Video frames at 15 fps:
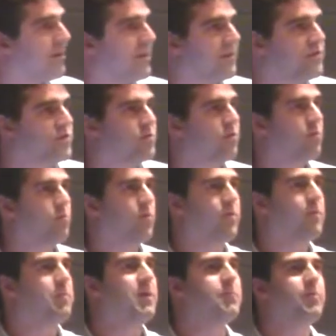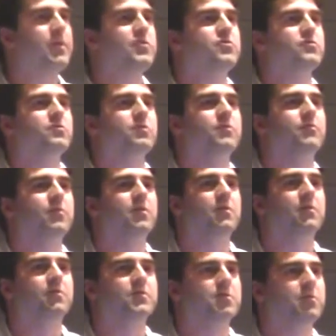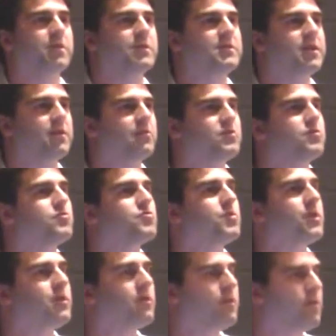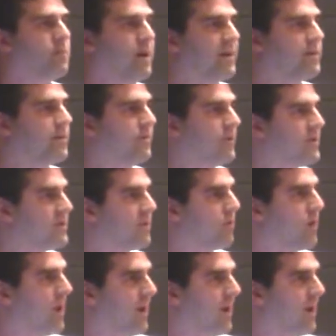to kind of start with the big picture of some of the telesurgery activities that we